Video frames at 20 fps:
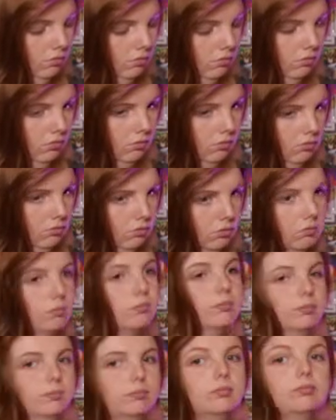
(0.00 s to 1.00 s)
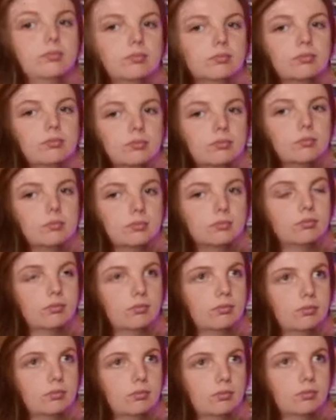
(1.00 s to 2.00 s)

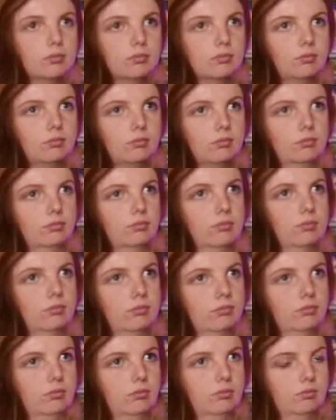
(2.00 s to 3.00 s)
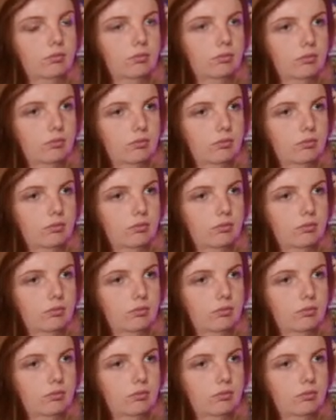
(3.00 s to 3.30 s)
(silent)